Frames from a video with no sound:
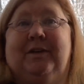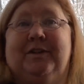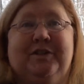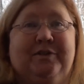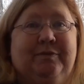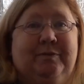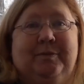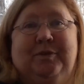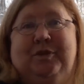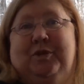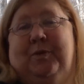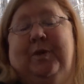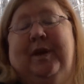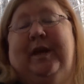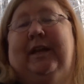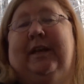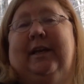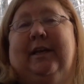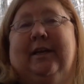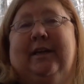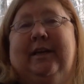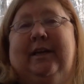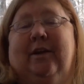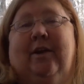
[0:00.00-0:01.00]
else from
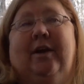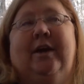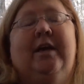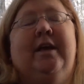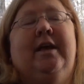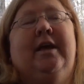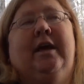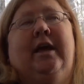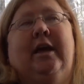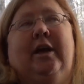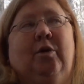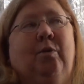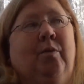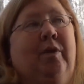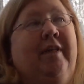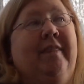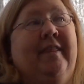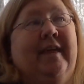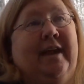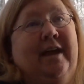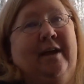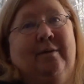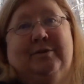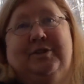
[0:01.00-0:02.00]
training here? And it wasn't
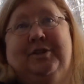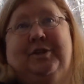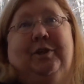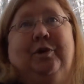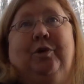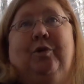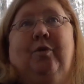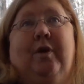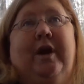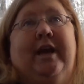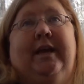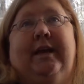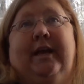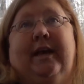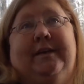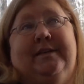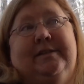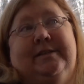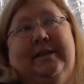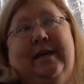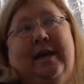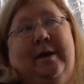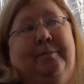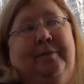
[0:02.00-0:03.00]
that I was so great. I
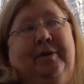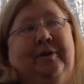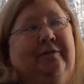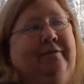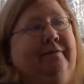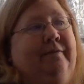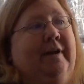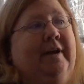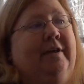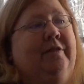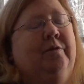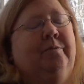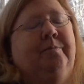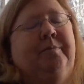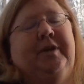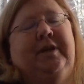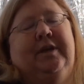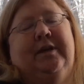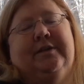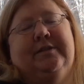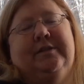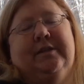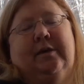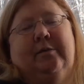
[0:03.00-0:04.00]
just happened to find them
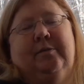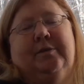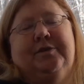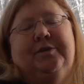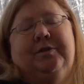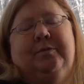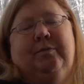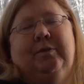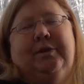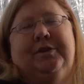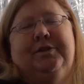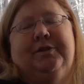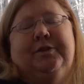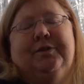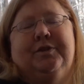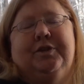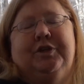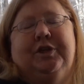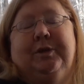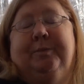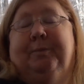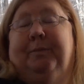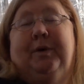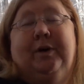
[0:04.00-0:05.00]
because I was
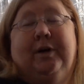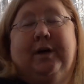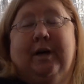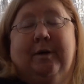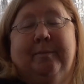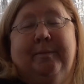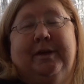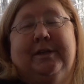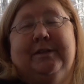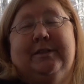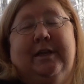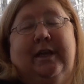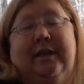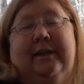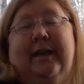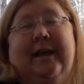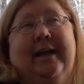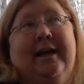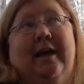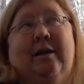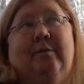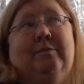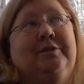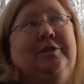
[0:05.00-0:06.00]
researching a book. I mean, it's not
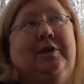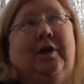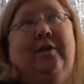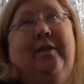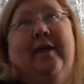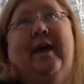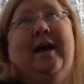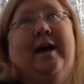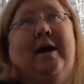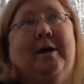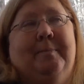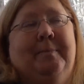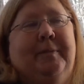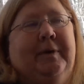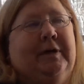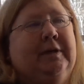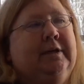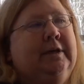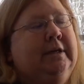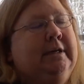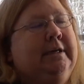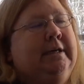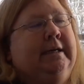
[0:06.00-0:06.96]
like I was all that, but.